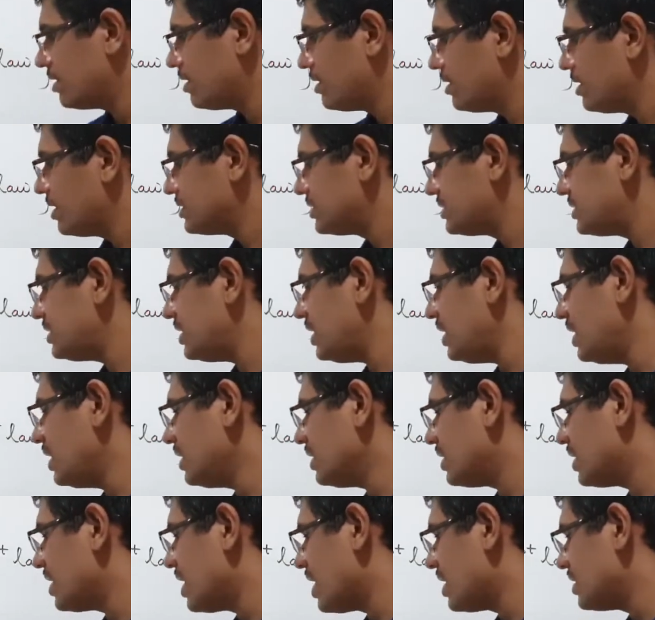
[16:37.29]
Steel
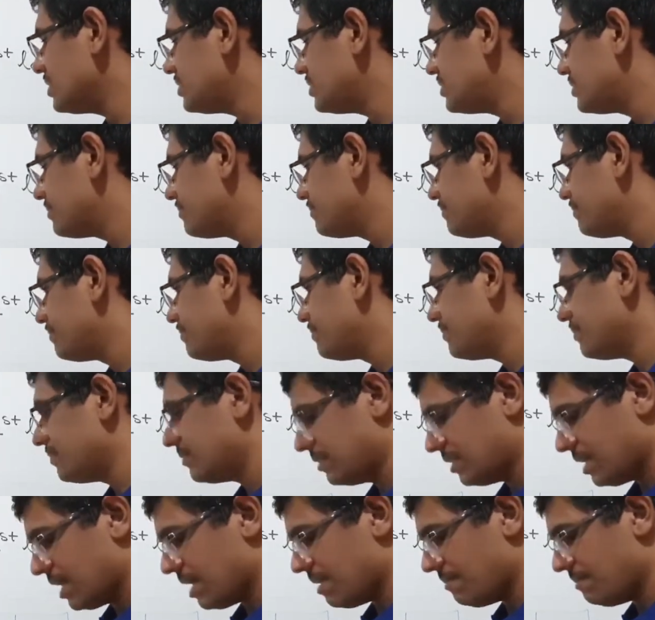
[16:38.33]
glass
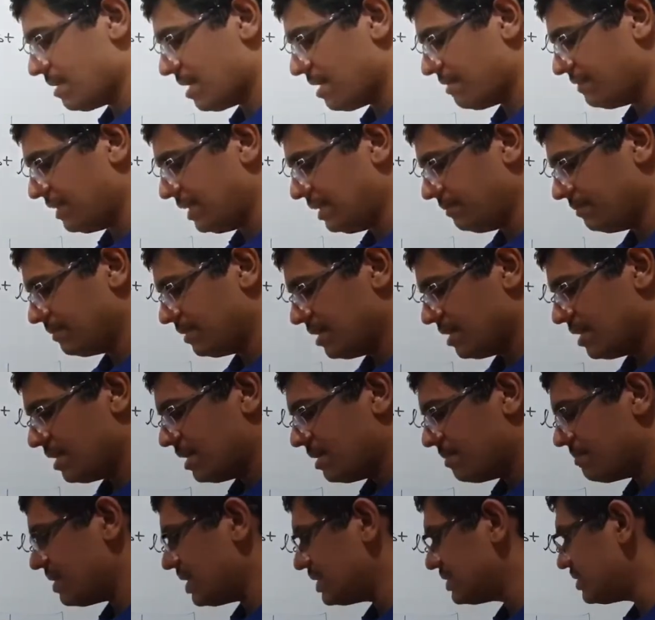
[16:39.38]
I am having,
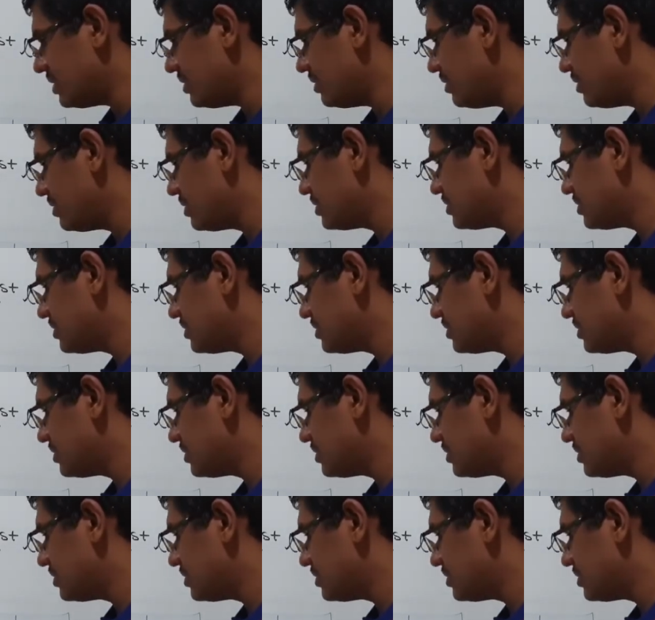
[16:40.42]
imagine this